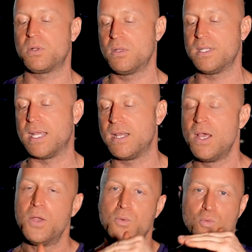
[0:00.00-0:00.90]
picolinate
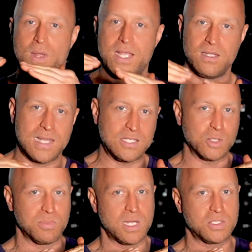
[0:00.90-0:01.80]
regulates
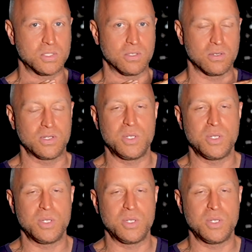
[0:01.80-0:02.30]
your blood sugar.